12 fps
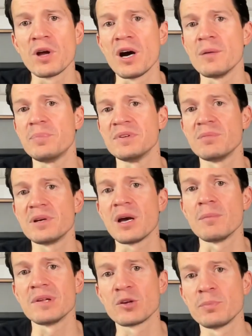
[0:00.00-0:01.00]
up and they
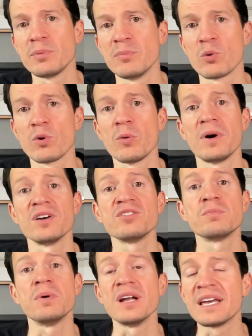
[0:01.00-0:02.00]
become a little bit more
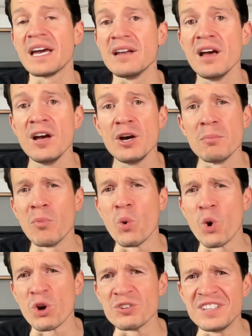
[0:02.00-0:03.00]
robust, but again, mm-hmm.
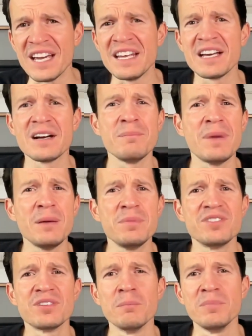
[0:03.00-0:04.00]
more data, maybe
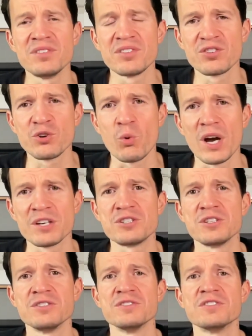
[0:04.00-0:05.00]
some business
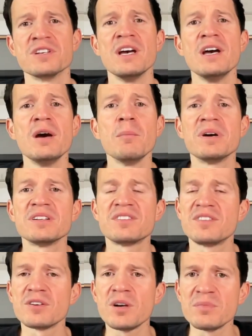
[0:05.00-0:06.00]
questions. But it
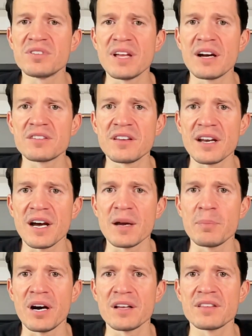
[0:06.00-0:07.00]
still comes down to that
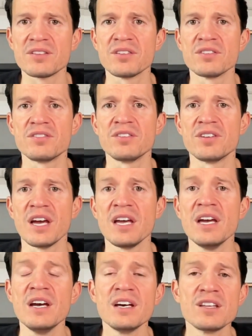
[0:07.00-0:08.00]
hypothesis to
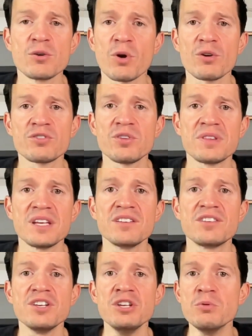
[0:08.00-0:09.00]
say there are some
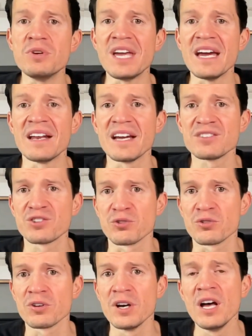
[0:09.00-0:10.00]
things that you can't
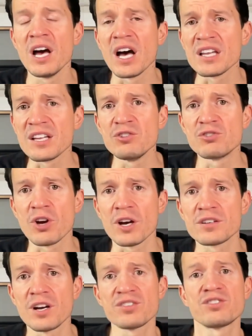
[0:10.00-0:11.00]
answer unless you talk
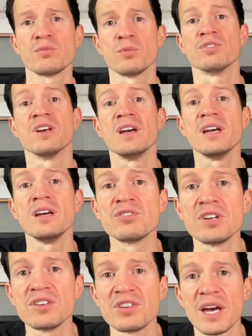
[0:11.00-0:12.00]
to customers. Here's
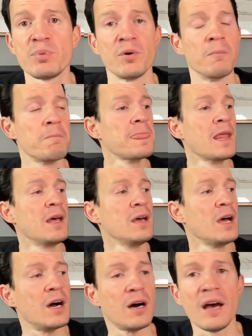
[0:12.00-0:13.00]
an example.
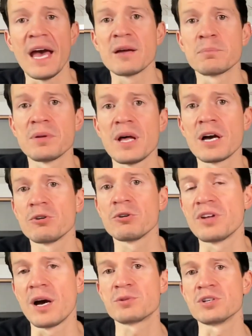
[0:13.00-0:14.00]
Uh, ad blocker
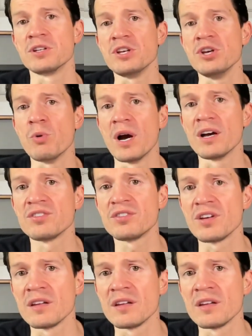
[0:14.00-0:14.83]
adoption in the US, I